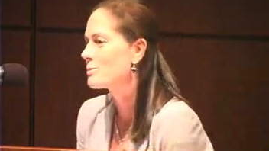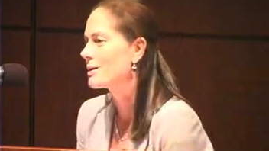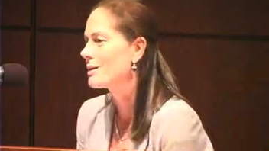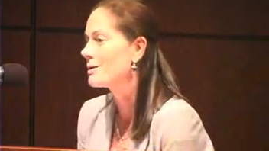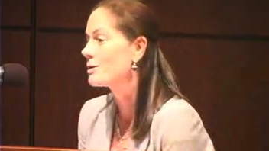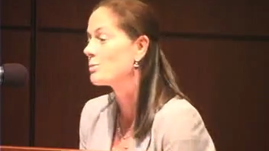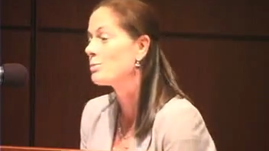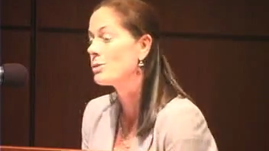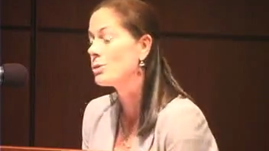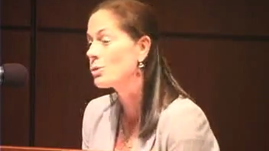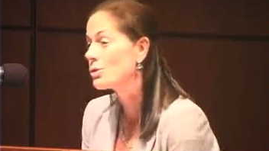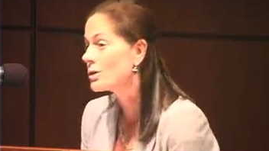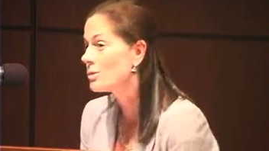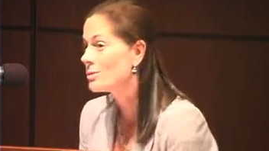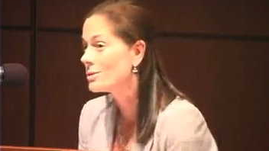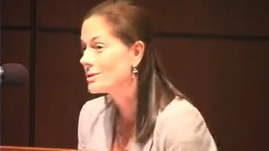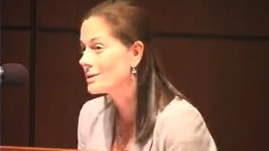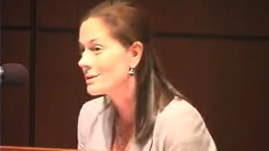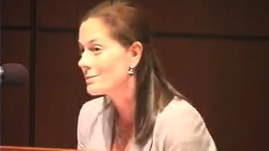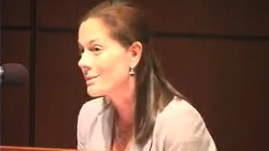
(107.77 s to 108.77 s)
been
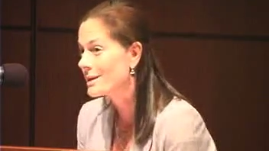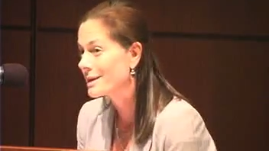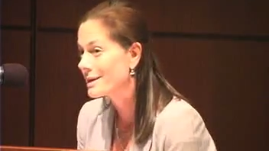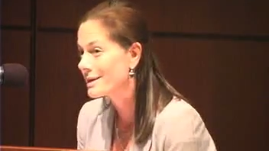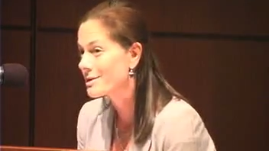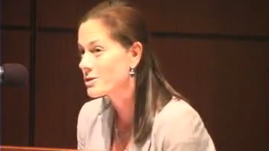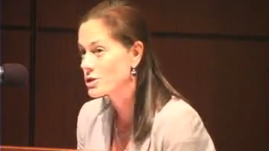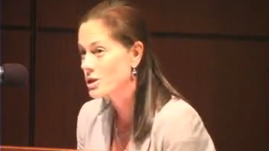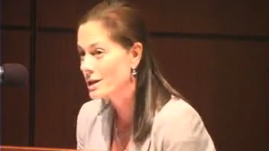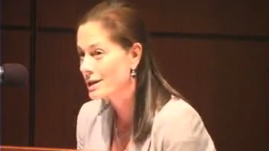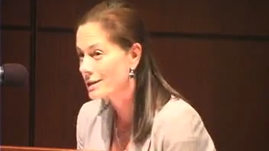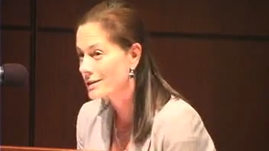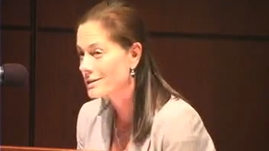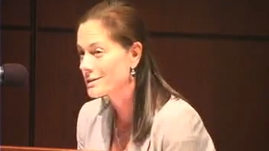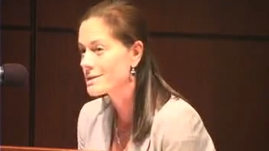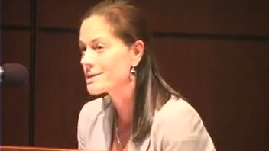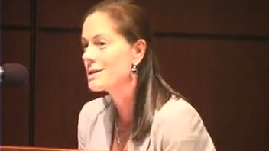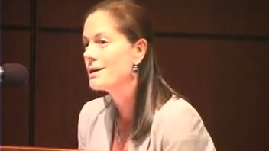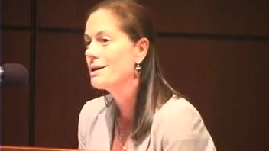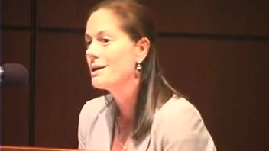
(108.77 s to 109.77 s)
deplorable in many
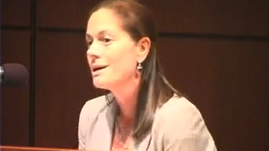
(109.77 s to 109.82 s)
jails.